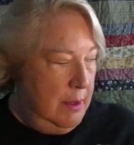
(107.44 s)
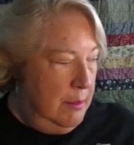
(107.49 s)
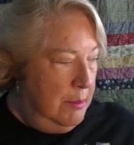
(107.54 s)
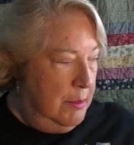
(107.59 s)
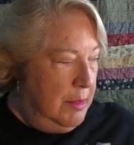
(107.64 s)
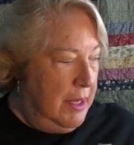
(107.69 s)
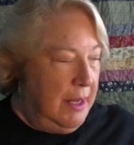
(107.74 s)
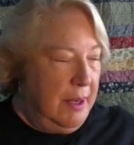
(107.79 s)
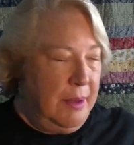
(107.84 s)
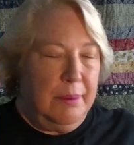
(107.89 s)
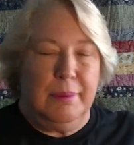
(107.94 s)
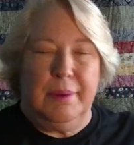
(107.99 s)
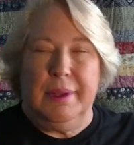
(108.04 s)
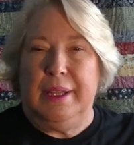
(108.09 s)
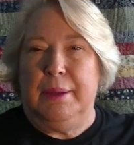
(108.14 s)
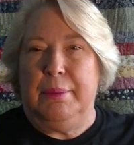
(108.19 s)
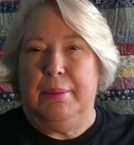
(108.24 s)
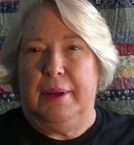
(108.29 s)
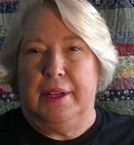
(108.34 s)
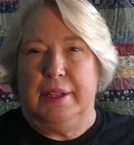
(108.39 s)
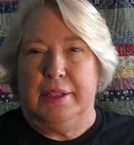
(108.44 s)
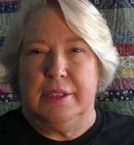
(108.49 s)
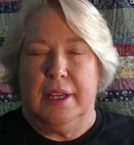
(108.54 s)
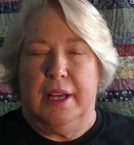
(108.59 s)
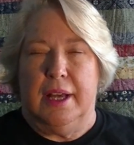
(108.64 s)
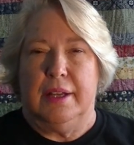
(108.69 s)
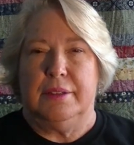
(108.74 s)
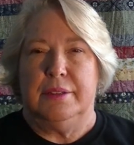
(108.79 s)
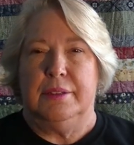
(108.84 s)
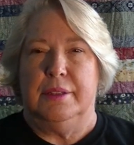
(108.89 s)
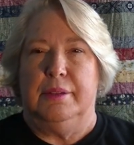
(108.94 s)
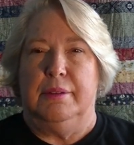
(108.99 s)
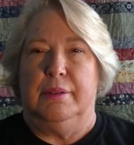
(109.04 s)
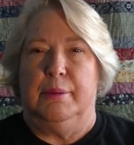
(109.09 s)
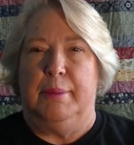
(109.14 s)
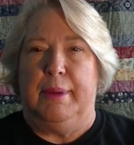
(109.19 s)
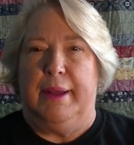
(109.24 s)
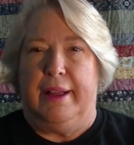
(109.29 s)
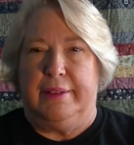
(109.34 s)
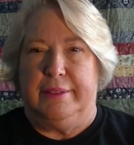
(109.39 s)
But I don't really want to talk to you
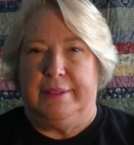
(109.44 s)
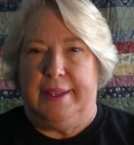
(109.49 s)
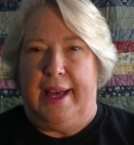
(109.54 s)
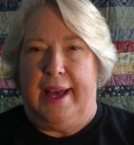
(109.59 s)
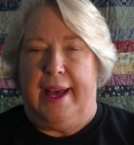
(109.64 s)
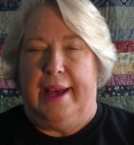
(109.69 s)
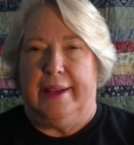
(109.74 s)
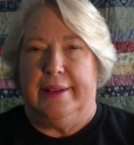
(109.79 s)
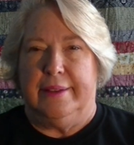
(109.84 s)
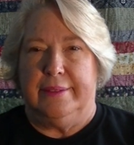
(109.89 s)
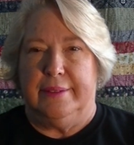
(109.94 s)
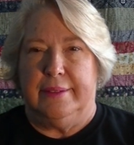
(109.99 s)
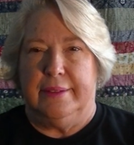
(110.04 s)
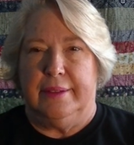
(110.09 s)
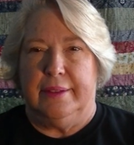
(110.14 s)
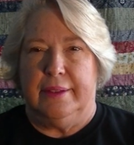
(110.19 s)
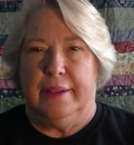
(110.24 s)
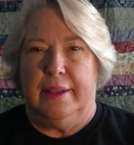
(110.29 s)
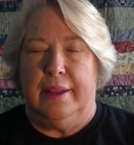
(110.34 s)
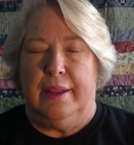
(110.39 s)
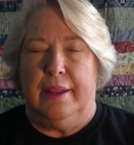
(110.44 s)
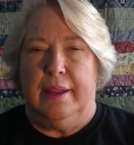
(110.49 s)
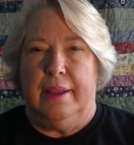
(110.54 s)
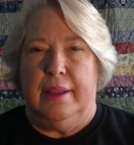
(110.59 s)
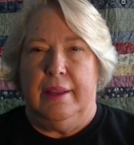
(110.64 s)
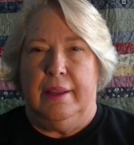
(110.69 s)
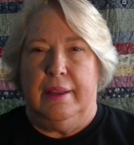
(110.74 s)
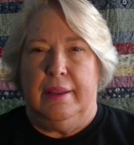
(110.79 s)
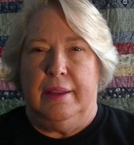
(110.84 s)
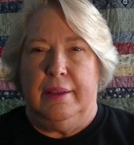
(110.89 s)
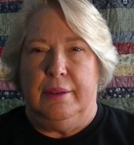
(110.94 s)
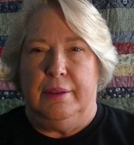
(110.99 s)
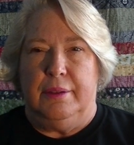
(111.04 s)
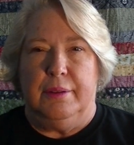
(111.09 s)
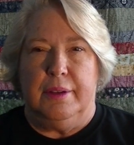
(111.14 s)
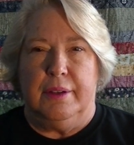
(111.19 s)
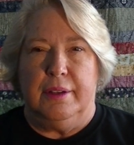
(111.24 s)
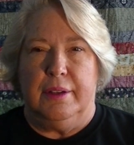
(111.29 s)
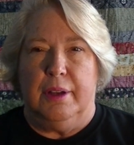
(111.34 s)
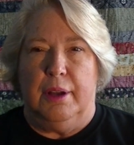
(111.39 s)
about that. You
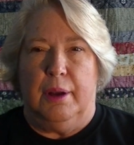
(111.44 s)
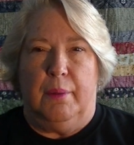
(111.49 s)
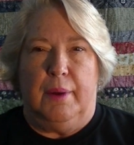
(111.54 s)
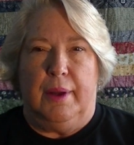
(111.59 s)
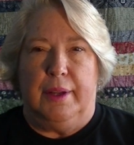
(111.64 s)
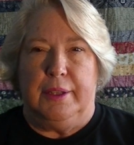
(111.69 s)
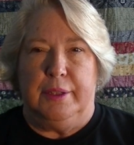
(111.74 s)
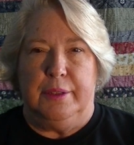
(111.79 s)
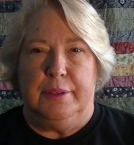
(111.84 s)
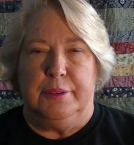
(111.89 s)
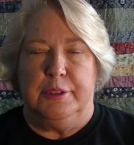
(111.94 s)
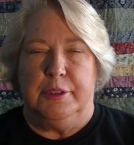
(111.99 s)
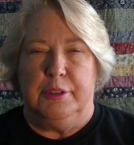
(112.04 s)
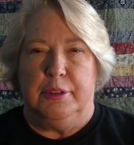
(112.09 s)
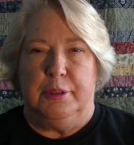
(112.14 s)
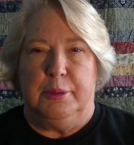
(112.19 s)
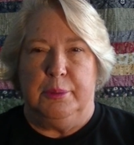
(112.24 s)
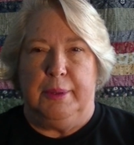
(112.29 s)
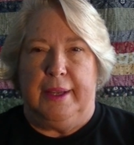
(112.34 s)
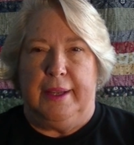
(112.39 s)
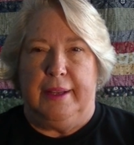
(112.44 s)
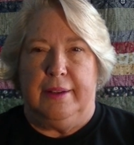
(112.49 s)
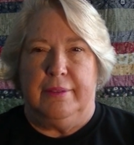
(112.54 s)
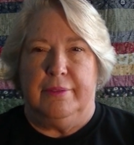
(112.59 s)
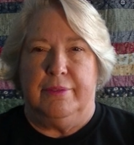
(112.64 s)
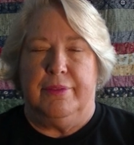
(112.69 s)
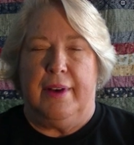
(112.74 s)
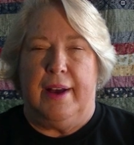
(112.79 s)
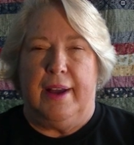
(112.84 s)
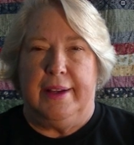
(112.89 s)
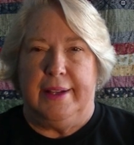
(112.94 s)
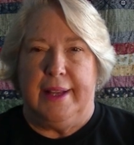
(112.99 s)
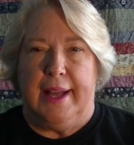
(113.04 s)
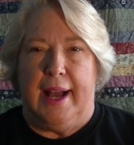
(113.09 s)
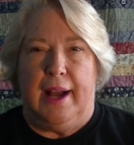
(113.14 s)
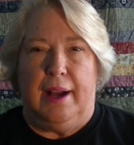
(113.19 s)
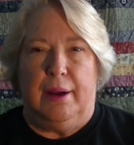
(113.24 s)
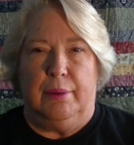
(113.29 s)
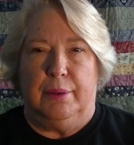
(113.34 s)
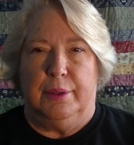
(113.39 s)
can go on YouTube and find
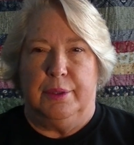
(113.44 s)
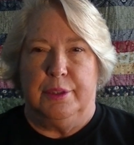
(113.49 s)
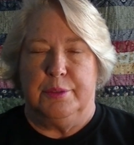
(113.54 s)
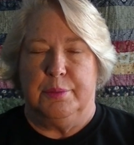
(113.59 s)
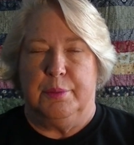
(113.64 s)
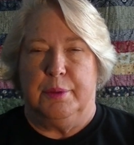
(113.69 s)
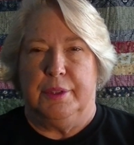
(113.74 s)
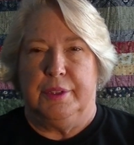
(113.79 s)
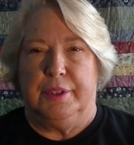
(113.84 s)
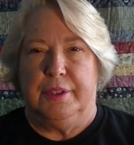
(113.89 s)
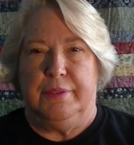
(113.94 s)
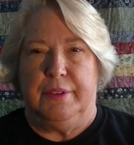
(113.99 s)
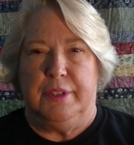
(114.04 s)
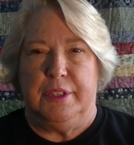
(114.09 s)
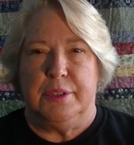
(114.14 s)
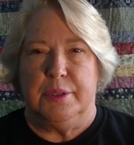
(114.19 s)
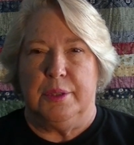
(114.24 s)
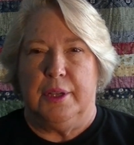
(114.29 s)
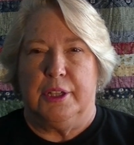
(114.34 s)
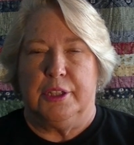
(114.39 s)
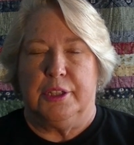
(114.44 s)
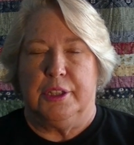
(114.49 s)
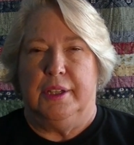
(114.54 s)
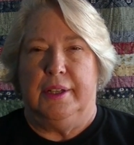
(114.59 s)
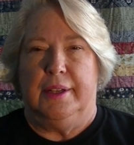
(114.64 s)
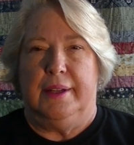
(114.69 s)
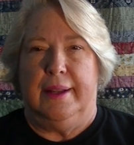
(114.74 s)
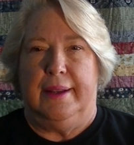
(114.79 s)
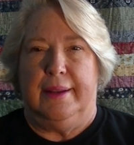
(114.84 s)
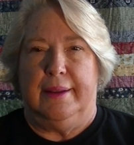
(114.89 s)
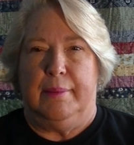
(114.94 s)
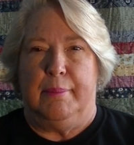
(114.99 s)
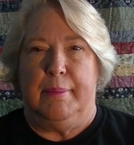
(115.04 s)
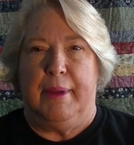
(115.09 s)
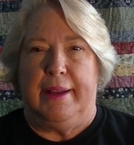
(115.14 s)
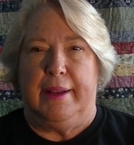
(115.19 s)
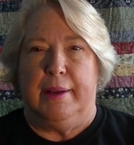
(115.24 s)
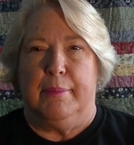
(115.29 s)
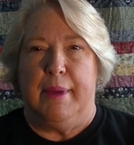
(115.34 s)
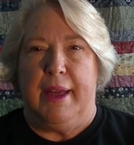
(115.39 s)
hours worth of instruction on how to
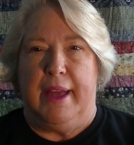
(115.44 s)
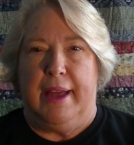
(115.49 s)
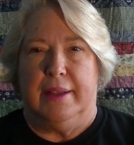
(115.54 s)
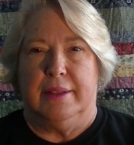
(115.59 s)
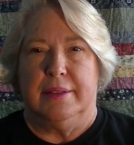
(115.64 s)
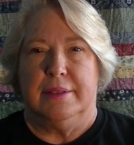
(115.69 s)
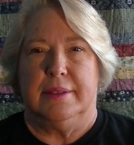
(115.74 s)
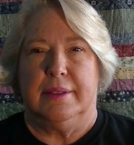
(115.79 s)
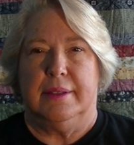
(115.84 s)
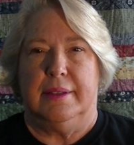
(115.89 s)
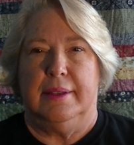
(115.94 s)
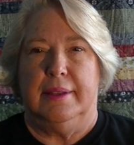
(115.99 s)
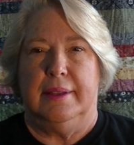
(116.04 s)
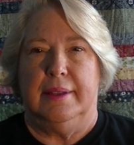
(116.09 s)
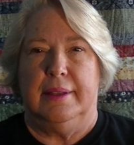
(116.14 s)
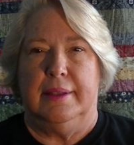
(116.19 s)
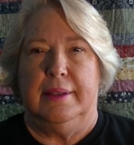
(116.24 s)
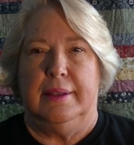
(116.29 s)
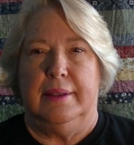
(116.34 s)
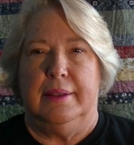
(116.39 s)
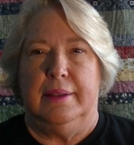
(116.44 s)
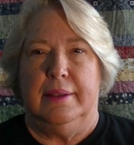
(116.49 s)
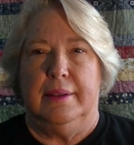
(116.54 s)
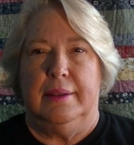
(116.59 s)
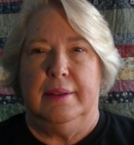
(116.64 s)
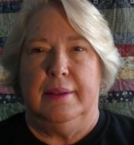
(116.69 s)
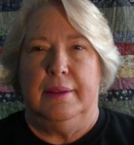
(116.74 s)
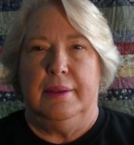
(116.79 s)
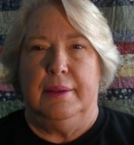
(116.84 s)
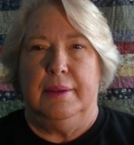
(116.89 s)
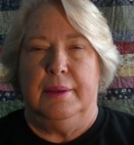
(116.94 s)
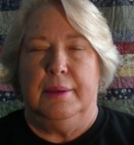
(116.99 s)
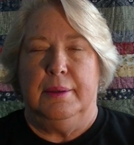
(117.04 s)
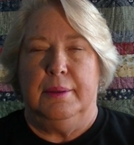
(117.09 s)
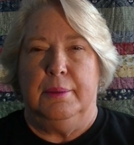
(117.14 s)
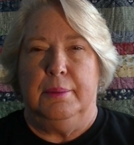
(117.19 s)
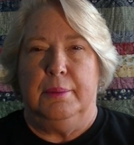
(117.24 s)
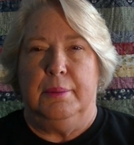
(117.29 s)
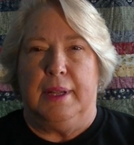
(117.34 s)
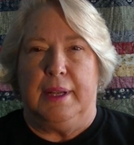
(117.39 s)
make a mask.
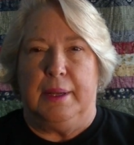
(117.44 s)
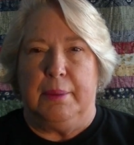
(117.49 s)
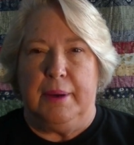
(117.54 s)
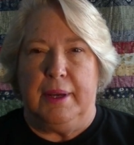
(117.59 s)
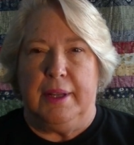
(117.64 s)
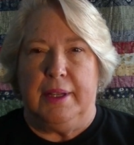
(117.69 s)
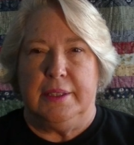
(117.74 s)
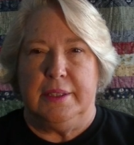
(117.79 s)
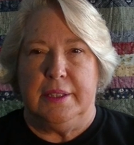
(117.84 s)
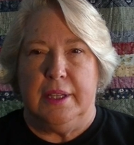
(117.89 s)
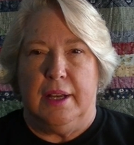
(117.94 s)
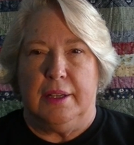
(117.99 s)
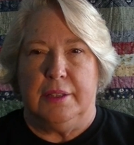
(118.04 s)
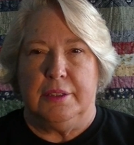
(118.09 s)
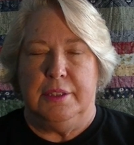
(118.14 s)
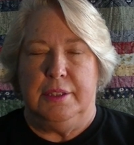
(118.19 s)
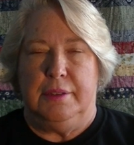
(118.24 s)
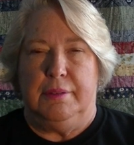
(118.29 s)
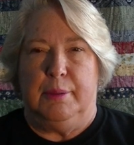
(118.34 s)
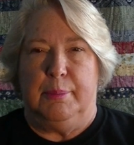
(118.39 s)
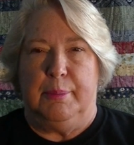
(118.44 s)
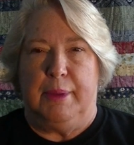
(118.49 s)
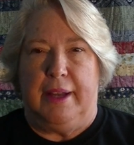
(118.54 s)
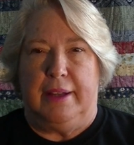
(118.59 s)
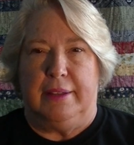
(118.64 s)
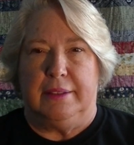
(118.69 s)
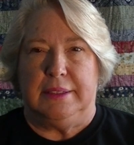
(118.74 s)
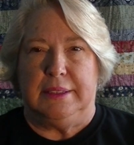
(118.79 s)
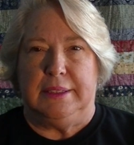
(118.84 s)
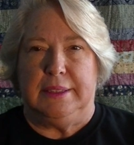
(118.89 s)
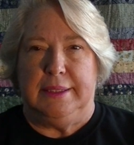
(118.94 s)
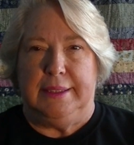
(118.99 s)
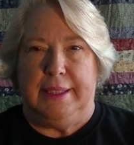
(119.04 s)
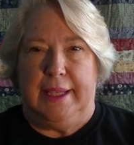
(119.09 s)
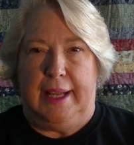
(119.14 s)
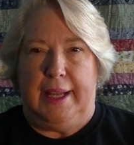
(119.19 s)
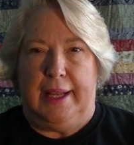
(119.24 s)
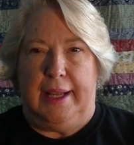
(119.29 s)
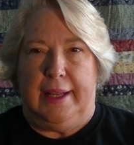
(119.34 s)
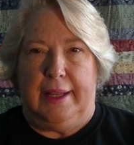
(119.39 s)
What I want to talk to you about
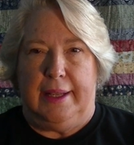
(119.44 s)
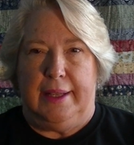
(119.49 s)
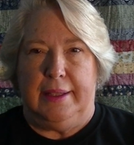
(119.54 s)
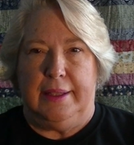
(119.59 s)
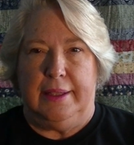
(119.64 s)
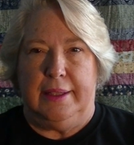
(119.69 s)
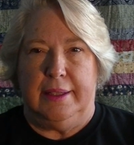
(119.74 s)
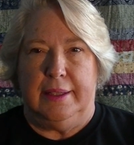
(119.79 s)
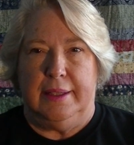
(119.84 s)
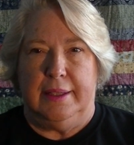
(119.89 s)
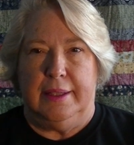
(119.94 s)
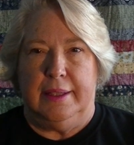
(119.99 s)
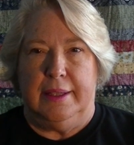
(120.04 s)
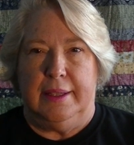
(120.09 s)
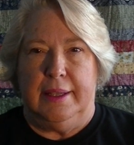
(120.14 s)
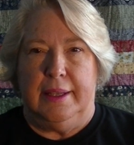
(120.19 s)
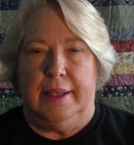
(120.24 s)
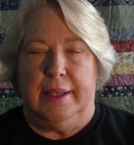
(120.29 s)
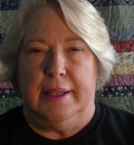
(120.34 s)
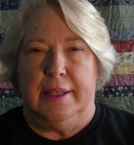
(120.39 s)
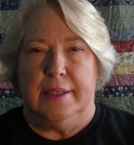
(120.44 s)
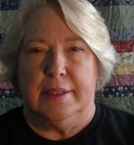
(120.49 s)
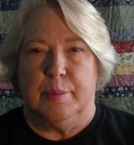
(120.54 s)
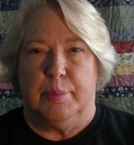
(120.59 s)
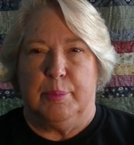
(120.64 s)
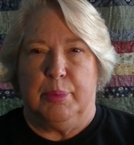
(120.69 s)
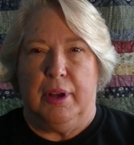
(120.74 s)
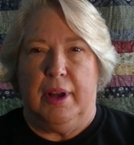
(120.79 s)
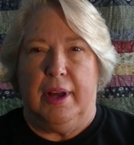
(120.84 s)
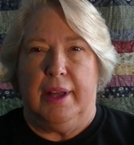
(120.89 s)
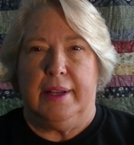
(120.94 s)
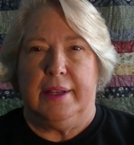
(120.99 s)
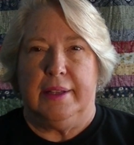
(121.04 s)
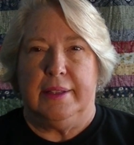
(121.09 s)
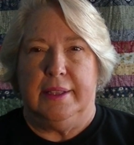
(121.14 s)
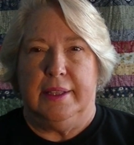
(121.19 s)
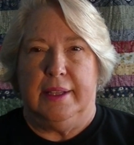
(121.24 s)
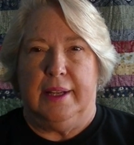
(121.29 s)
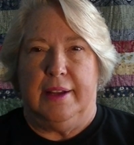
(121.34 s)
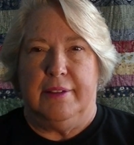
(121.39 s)
today is a product
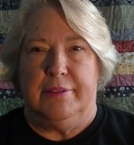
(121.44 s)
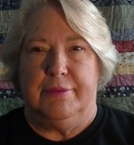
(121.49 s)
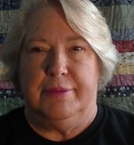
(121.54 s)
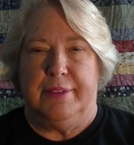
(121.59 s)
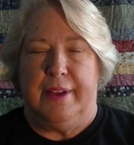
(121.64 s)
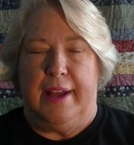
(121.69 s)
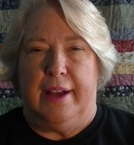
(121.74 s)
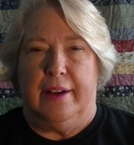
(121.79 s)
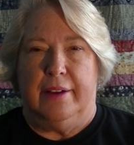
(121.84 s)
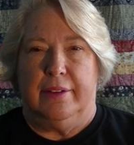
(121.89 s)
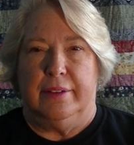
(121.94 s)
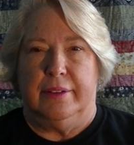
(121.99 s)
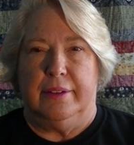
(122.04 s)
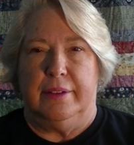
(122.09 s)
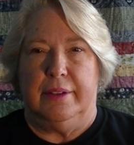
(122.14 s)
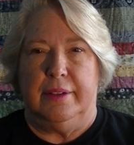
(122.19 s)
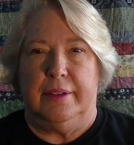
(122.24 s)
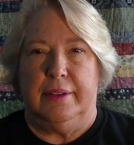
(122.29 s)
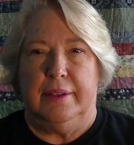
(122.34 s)
that I've found